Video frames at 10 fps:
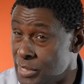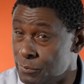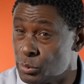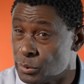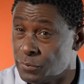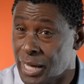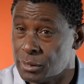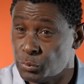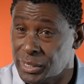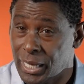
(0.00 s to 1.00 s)
never to have had
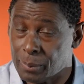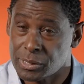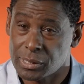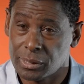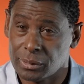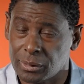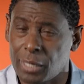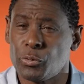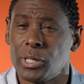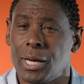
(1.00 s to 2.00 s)
a relapse,
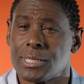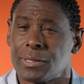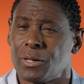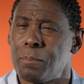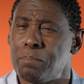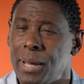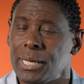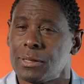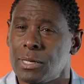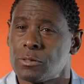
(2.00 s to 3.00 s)
I realize that there are
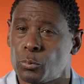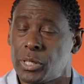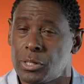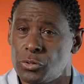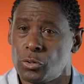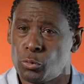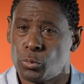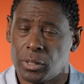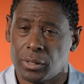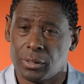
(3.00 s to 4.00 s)
many things that we can do
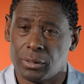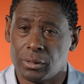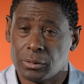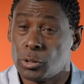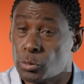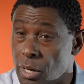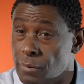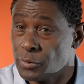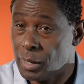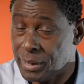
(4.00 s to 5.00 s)
to look
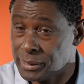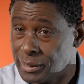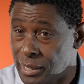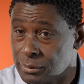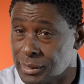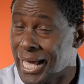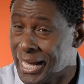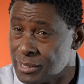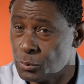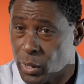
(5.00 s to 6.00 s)
after our mental health
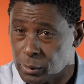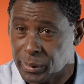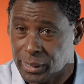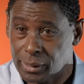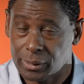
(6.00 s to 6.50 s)
and well-being.